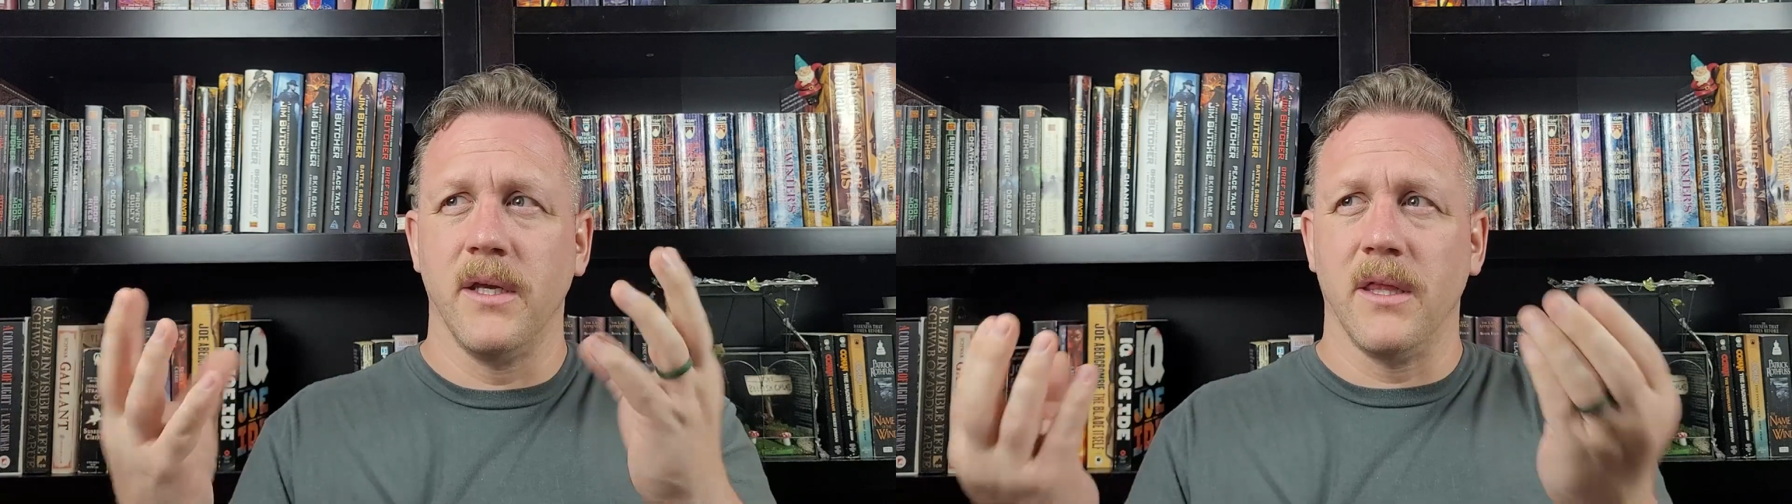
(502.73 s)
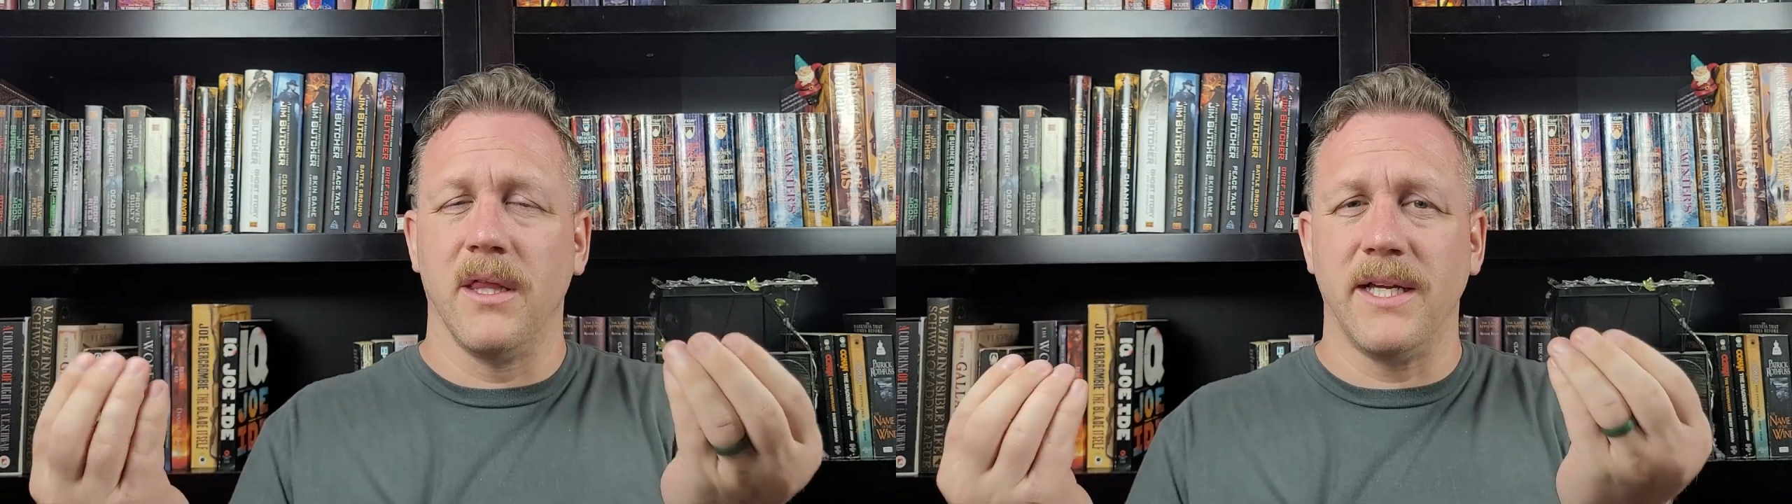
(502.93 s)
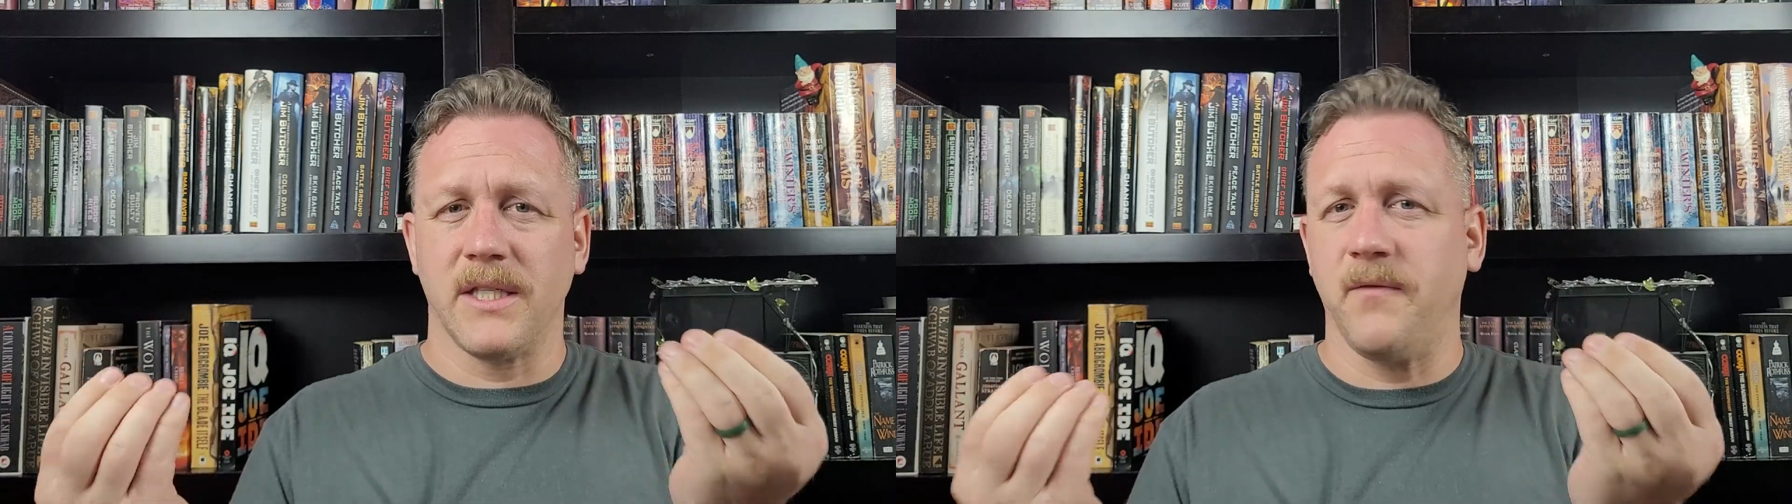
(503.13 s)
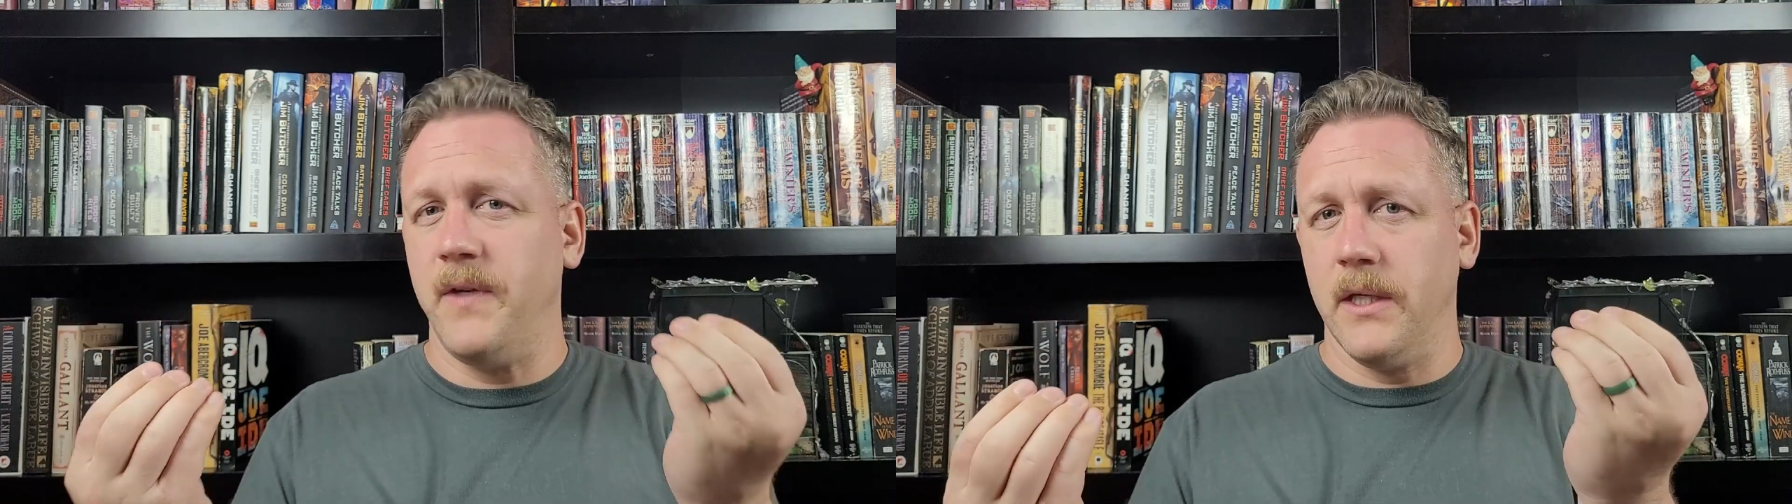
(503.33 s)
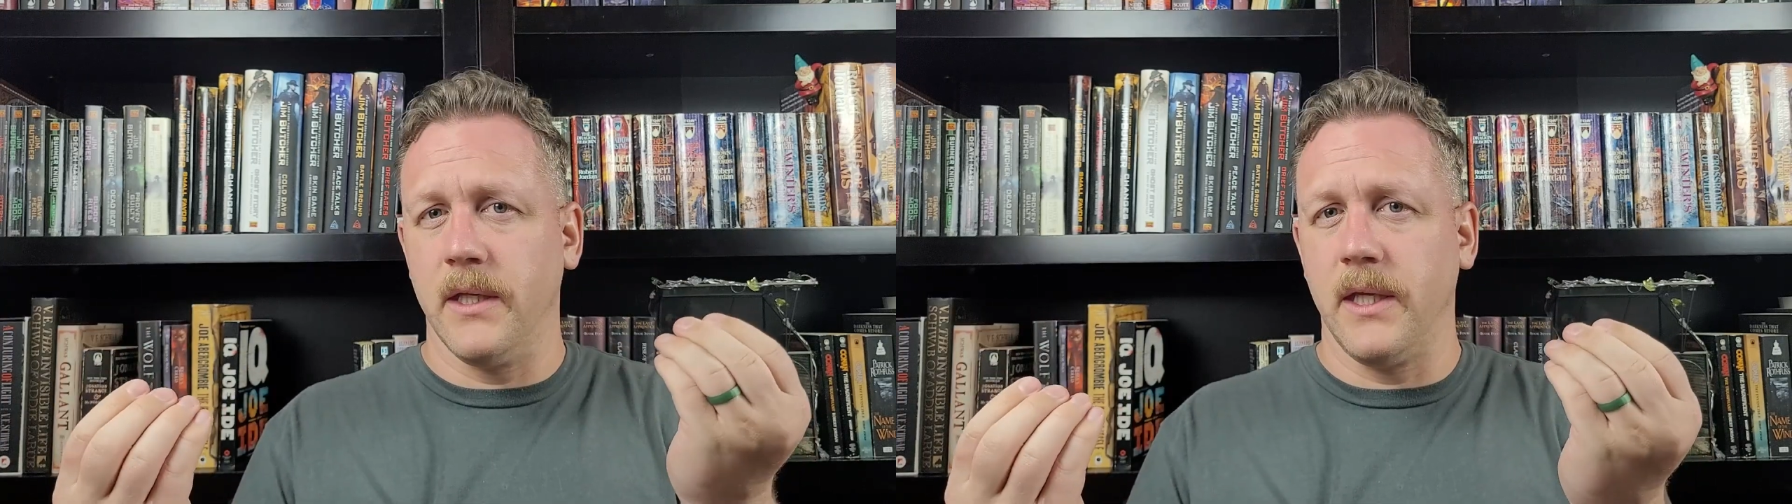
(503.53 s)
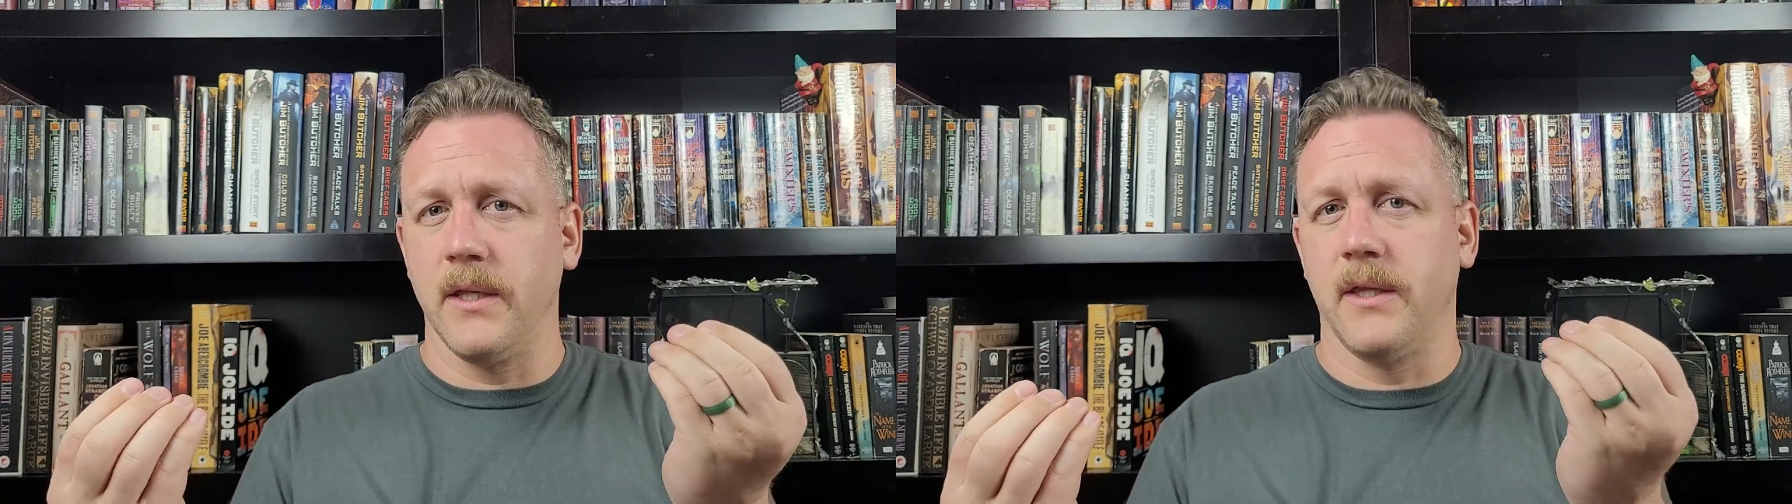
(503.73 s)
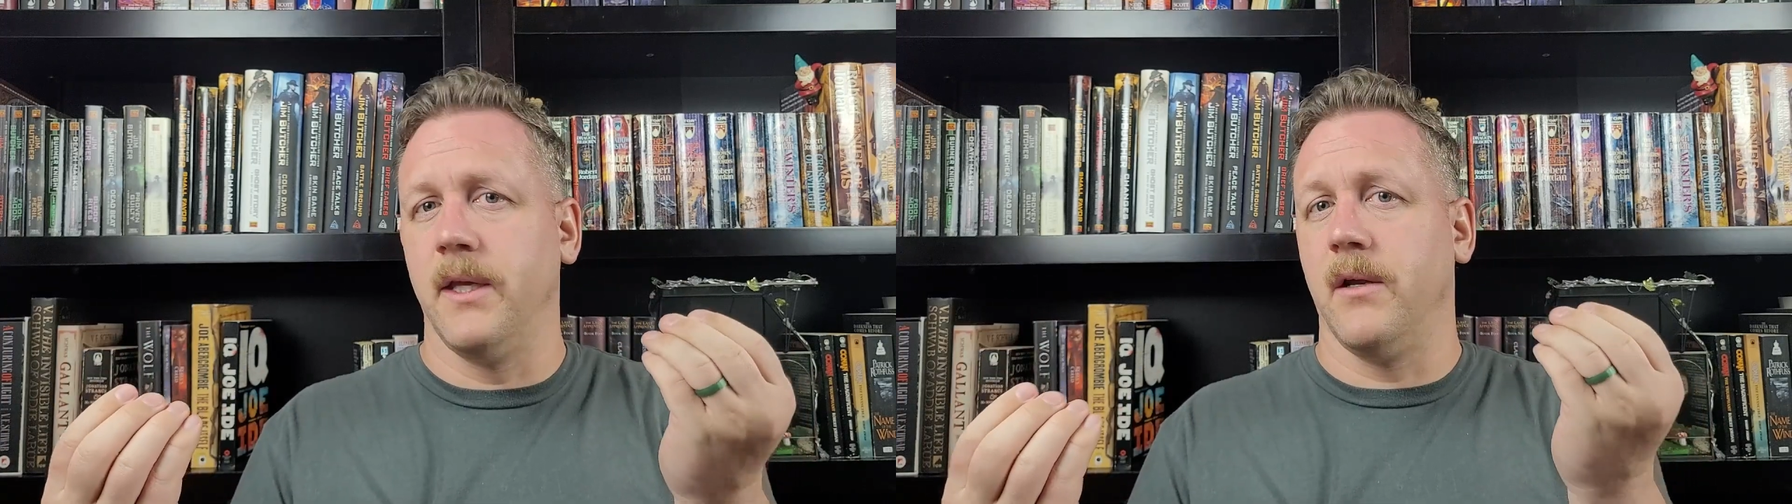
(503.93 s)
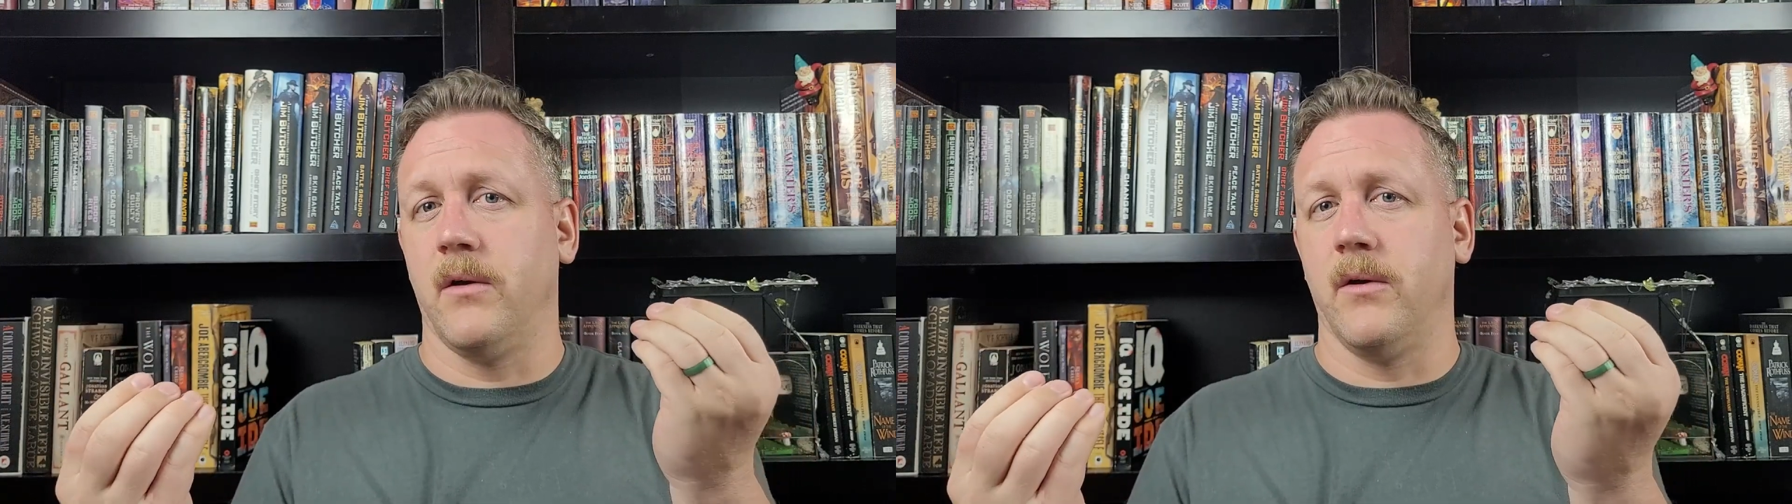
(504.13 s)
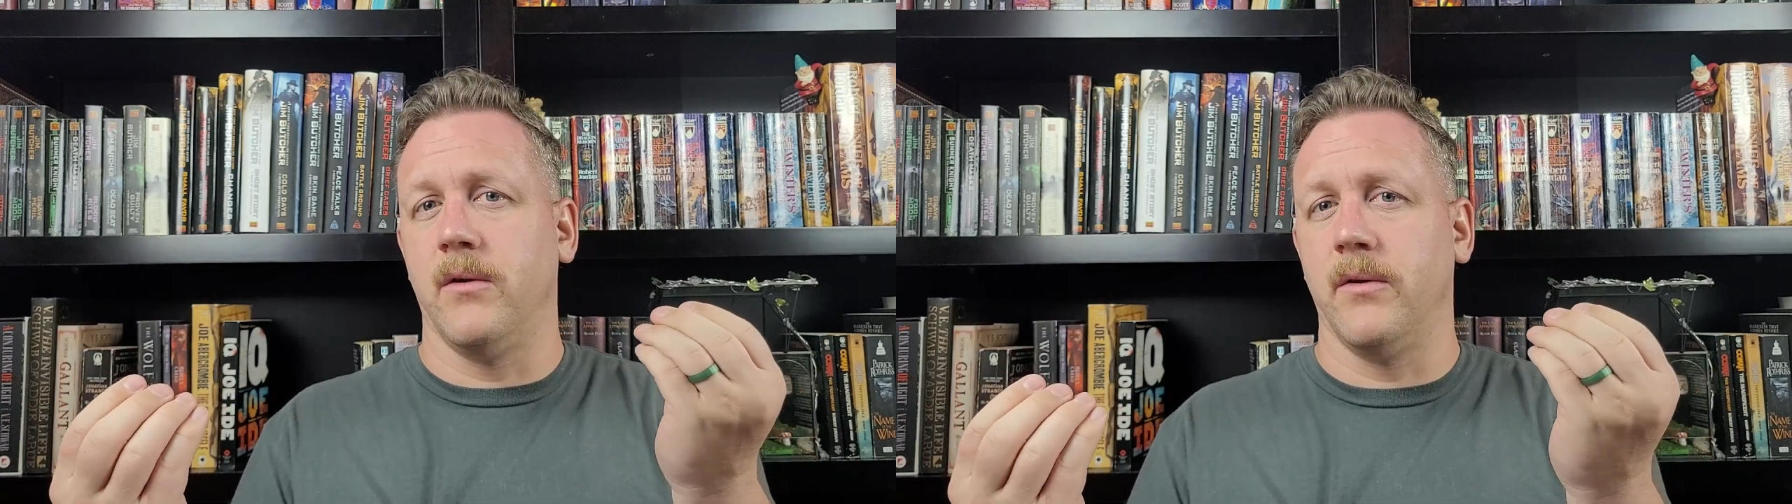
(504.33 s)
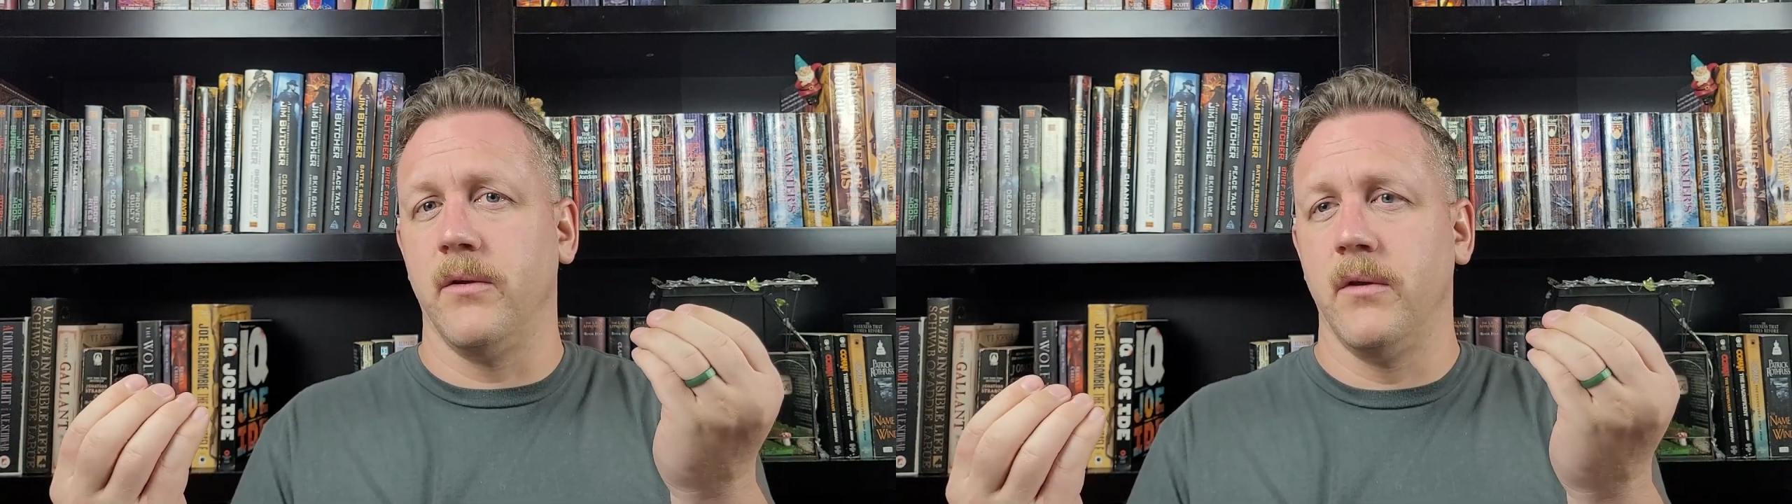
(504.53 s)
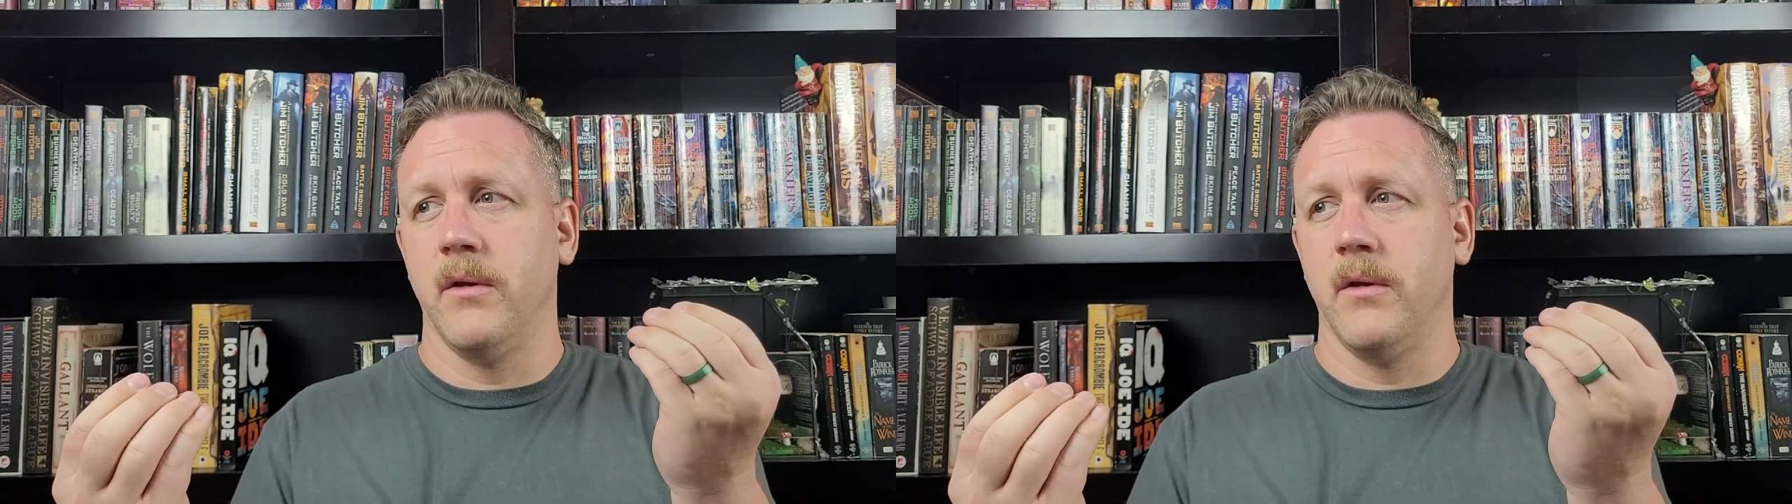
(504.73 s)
less feeling than all